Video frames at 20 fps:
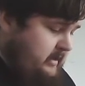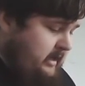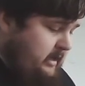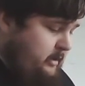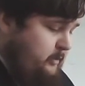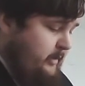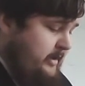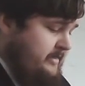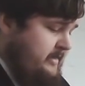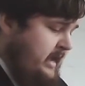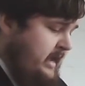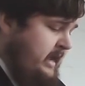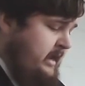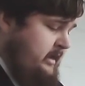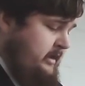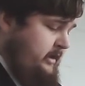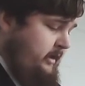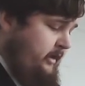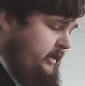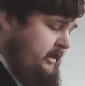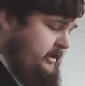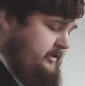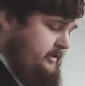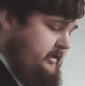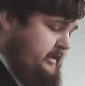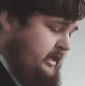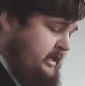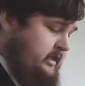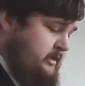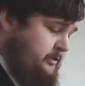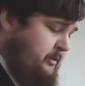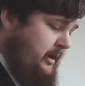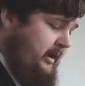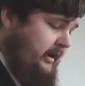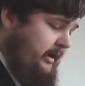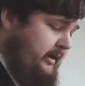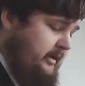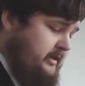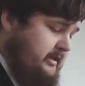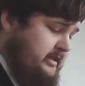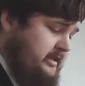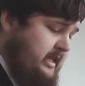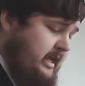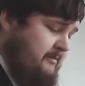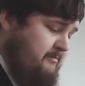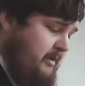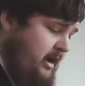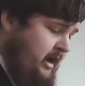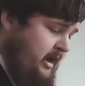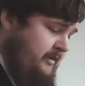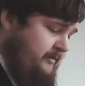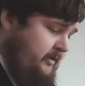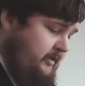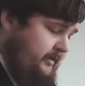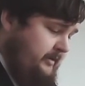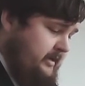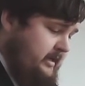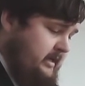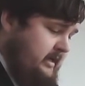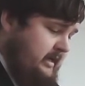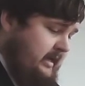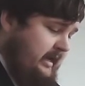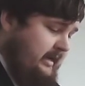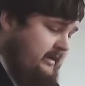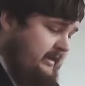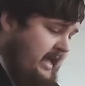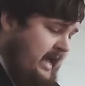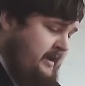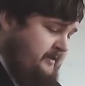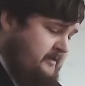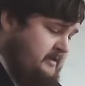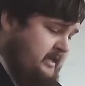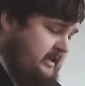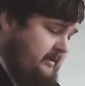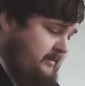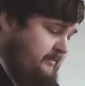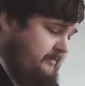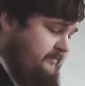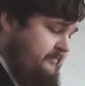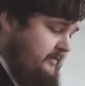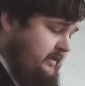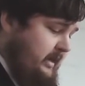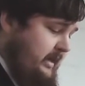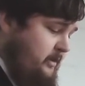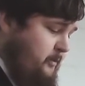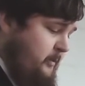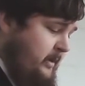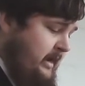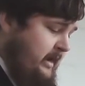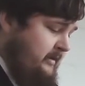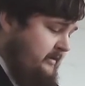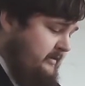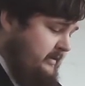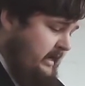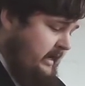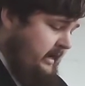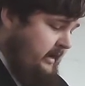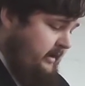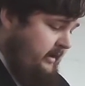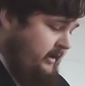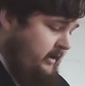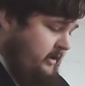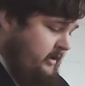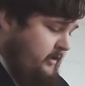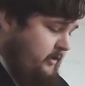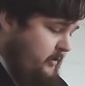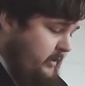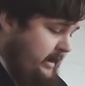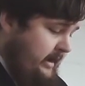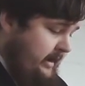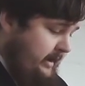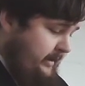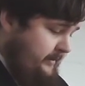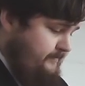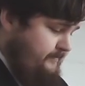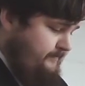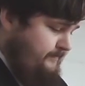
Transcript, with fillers: And when they had heard these words, they marveled and left him and went their way